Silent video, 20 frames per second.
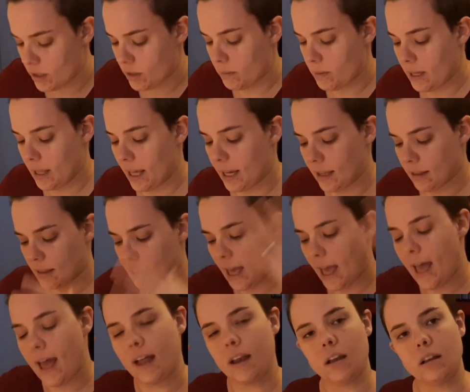to be like the
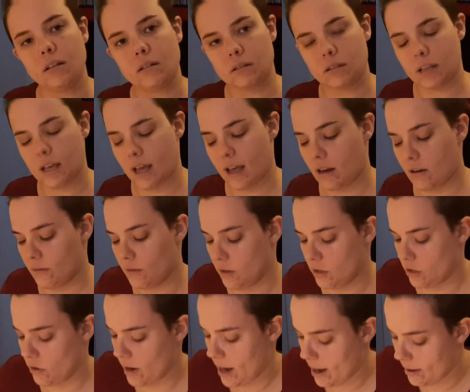head it's the head of the
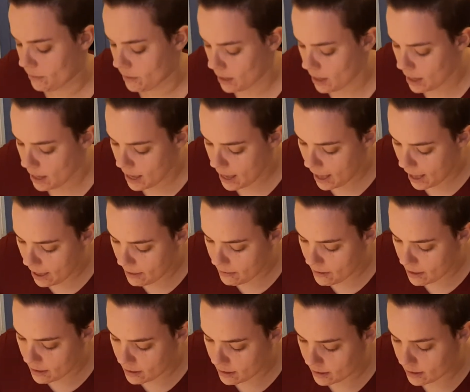giraffe and
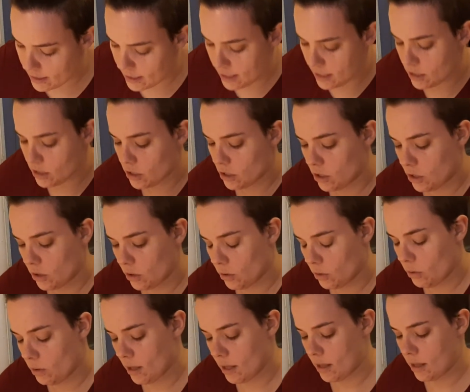then these
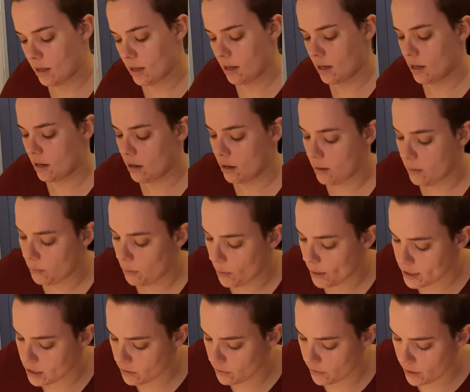two the
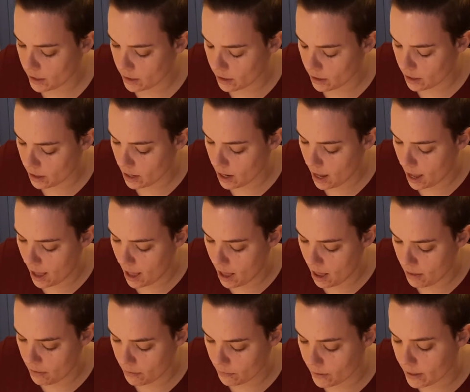pointer finger
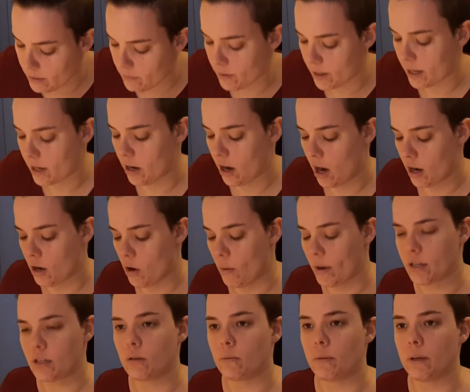and the ring finger are
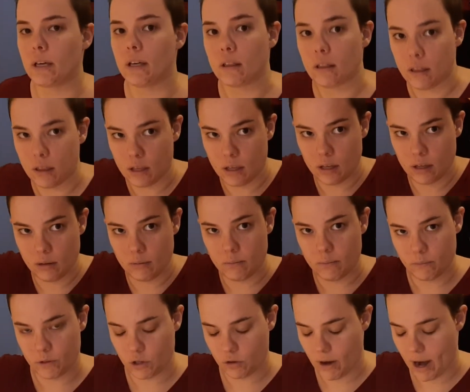going to be the
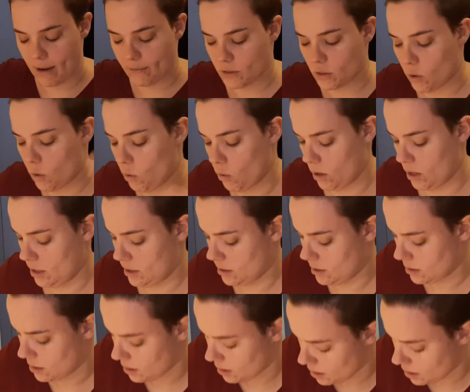giraffe's horns